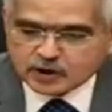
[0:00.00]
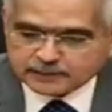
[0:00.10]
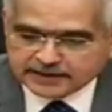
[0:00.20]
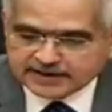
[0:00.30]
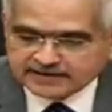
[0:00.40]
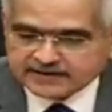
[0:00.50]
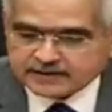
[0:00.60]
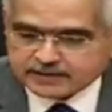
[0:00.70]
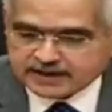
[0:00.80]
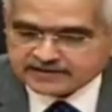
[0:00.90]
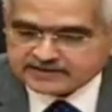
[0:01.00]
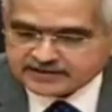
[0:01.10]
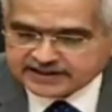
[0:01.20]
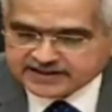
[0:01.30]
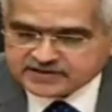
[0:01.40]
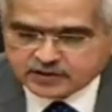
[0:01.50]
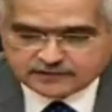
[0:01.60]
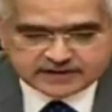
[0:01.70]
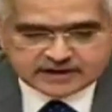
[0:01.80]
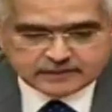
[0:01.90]
complicated by the release
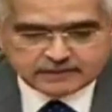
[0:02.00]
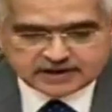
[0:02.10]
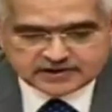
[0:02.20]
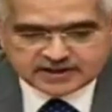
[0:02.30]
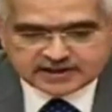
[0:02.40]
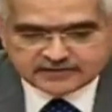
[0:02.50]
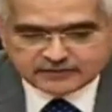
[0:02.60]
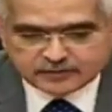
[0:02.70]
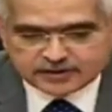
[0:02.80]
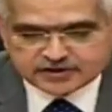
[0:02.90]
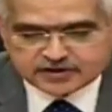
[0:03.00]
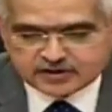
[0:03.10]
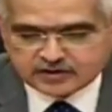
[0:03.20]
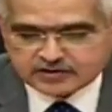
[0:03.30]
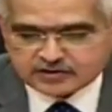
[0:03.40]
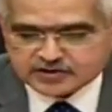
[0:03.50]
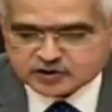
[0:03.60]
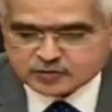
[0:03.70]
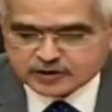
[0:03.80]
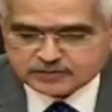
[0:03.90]
of partial information on the
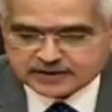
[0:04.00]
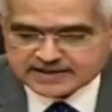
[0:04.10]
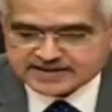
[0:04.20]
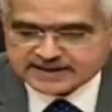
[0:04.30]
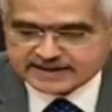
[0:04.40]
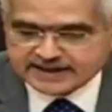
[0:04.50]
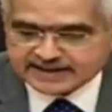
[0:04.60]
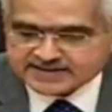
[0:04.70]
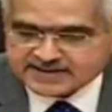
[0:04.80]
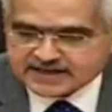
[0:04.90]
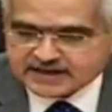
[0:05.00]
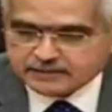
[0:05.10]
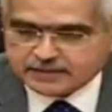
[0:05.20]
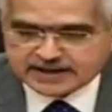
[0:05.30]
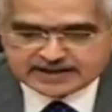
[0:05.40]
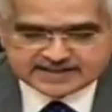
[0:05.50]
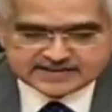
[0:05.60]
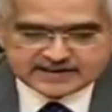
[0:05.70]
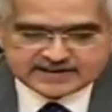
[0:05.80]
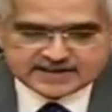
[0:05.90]
Consumer Price Index by
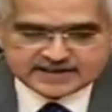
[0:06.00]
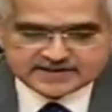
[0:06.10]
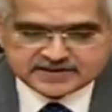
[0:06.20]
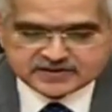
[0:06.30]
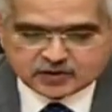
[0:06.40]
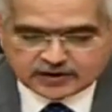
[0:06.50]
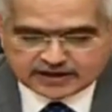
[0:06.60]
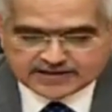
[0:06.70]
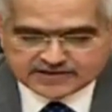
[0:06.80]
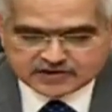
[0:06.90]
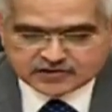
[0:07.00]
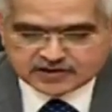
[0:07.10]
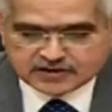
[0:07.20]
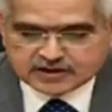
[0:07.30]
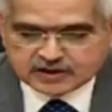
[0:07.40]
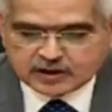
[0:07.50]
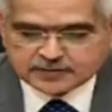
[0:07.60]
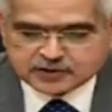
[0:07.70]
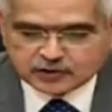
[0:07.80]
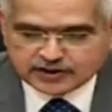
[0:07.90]
National Statistics Organization,
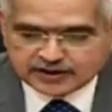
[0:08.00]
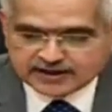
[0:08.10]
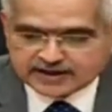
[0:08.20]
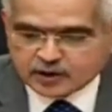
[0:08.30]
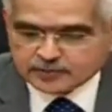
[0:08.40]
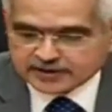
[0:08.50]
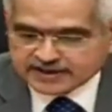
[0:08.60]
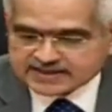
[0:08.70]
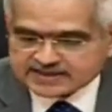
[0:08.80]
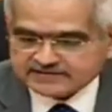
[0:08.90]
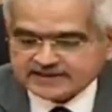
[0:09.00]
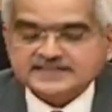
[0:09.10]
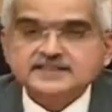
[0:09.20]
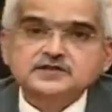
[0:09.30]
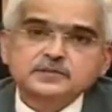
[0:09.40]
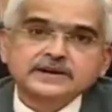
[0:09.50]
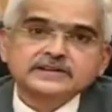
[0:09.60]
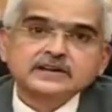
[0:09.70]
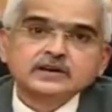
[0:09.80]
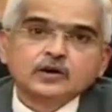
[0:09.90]
obscuring a comprehensive
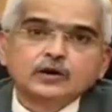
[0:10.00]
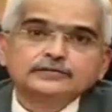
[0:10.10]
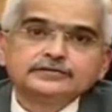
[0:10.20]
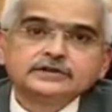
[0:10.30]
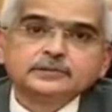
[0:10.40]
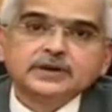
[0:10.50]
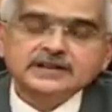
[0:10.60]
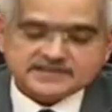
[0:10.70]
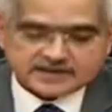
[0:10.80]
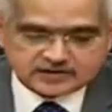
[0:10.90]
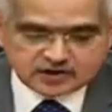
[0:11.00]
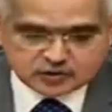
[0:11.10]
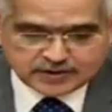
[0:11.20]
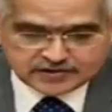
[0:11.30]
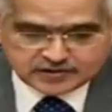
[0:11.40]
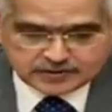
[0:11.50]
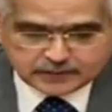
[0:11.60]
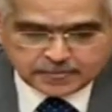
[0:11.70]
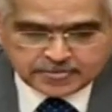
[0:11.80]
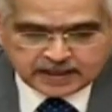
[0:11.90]
assessment of the price situation.